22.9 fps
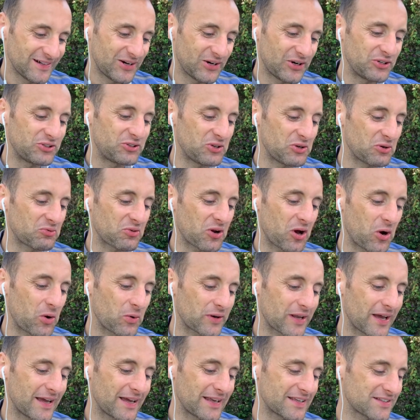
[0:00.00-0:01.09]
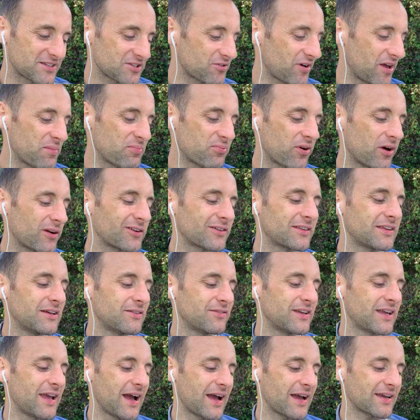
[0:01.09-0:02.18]
I do know that it is a great
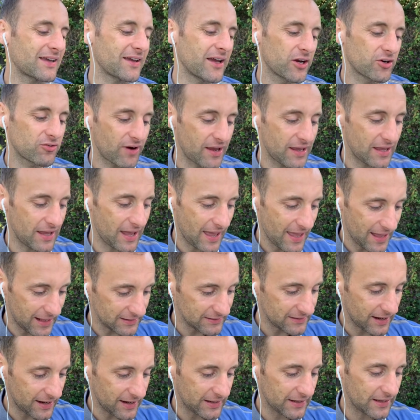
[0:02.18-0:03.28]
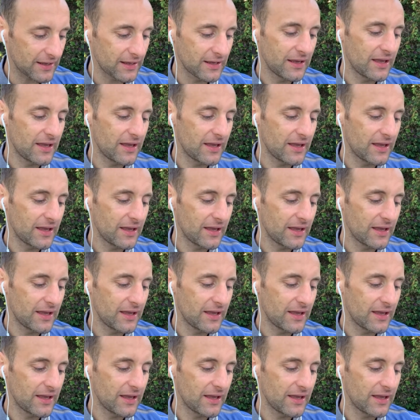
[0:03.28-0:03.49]
productivity hack, a great health hack,